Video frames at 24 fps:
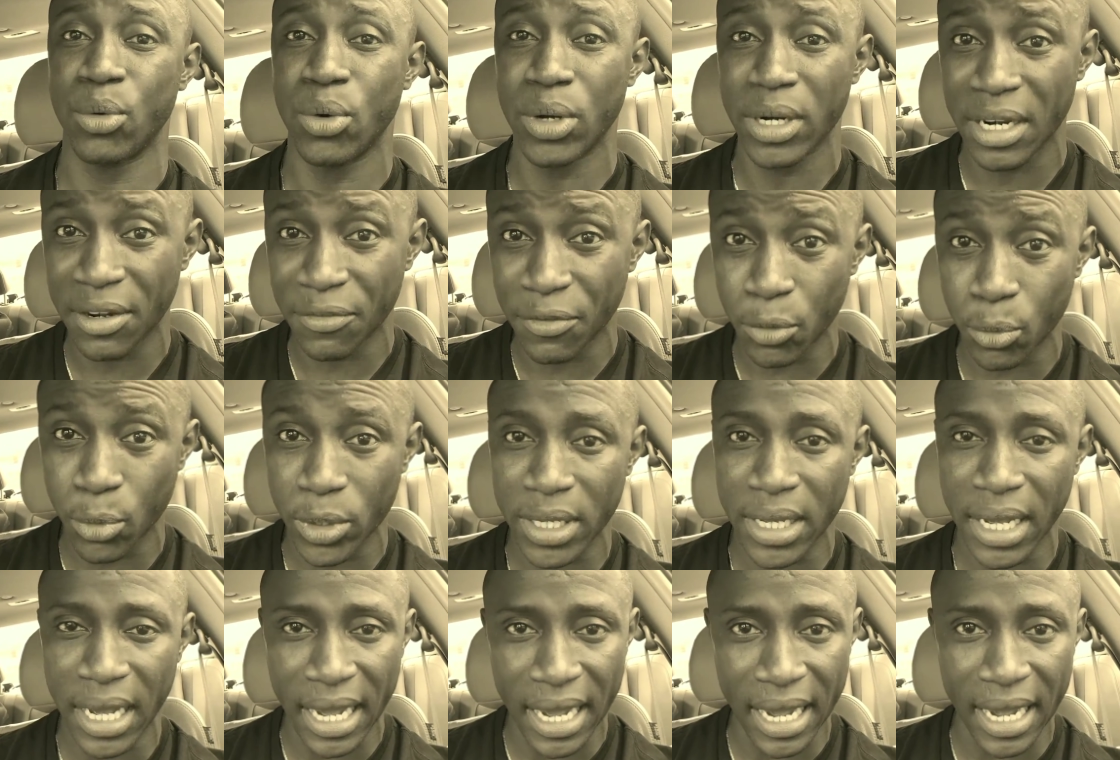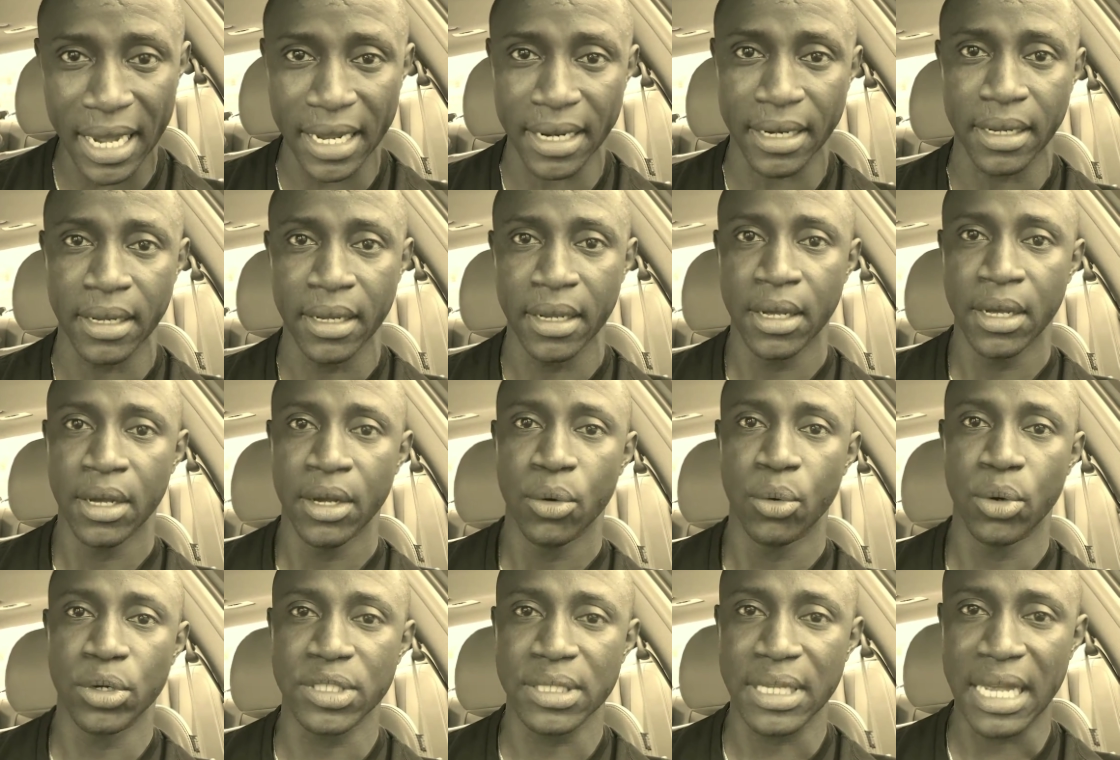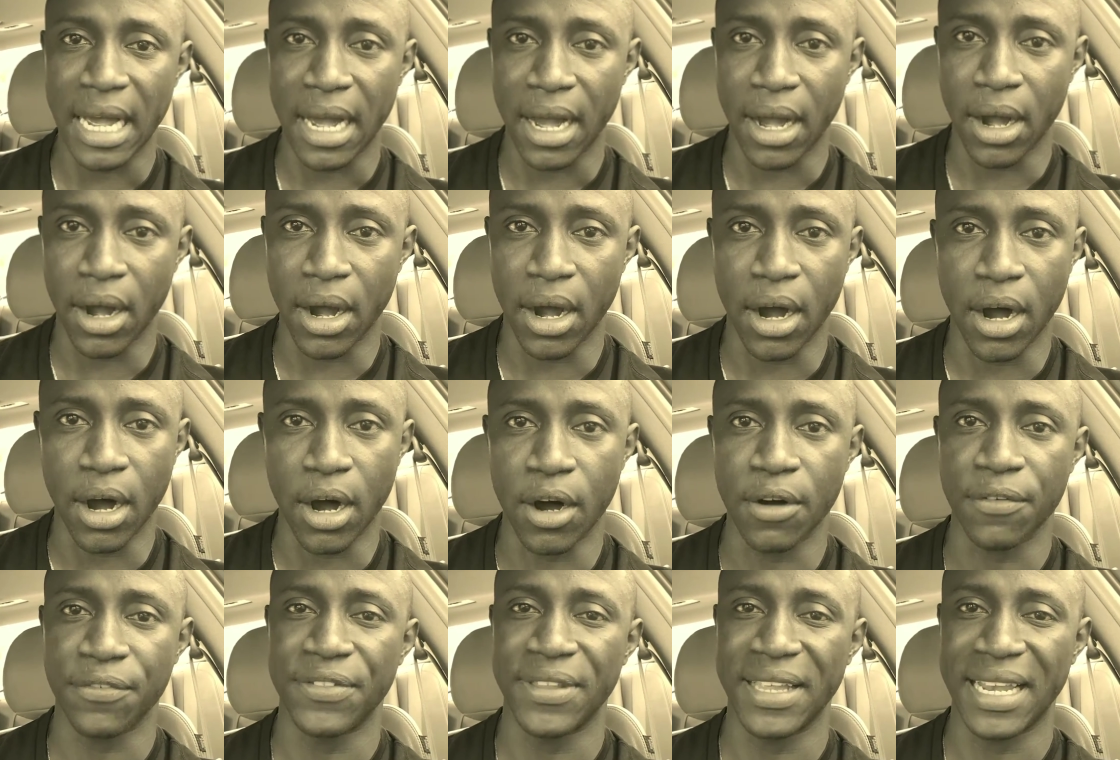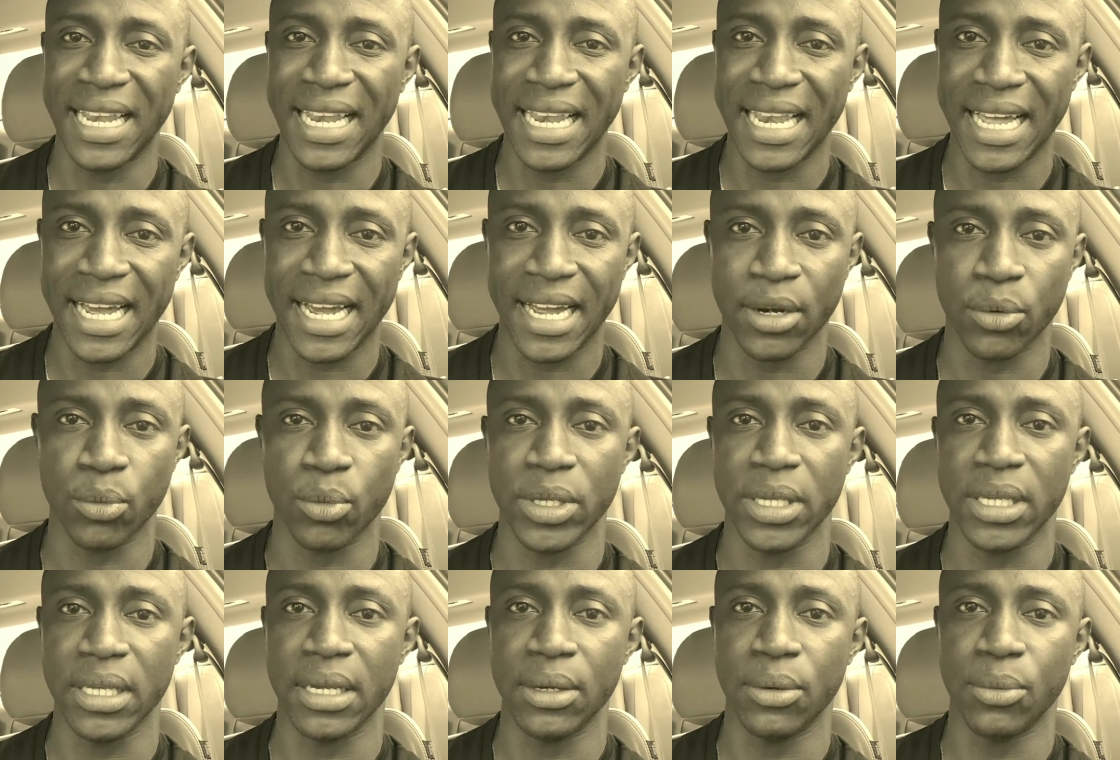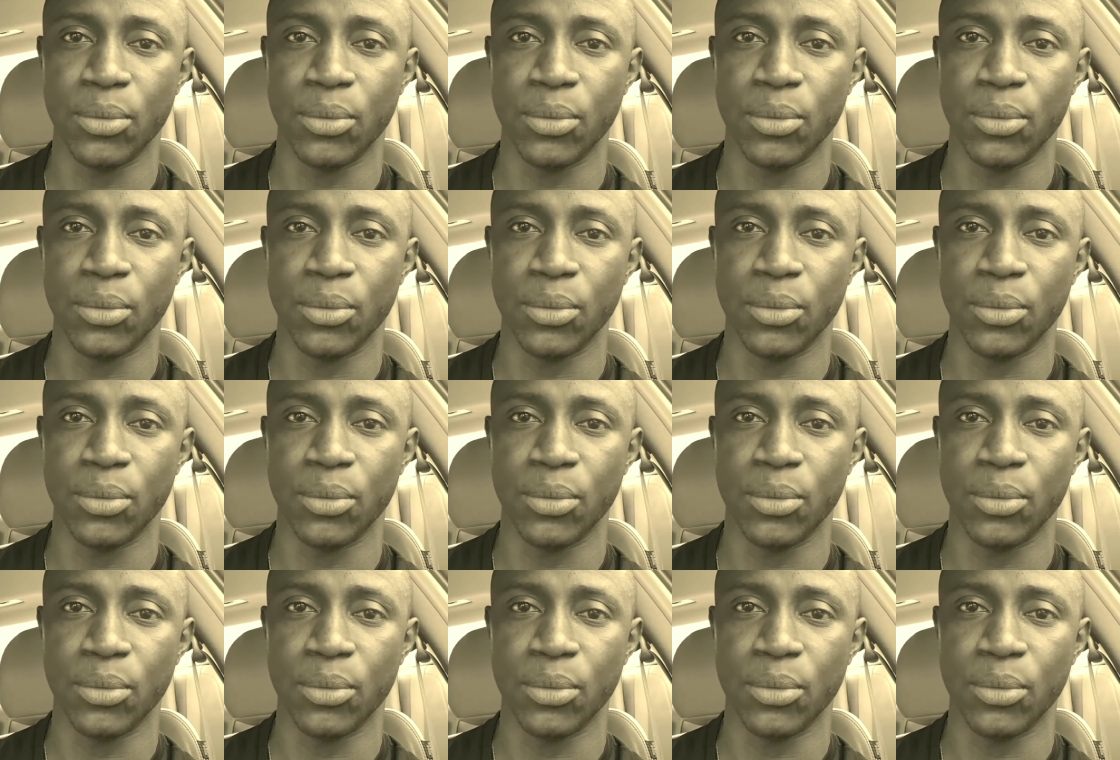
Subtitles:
Whatever we had was off the land.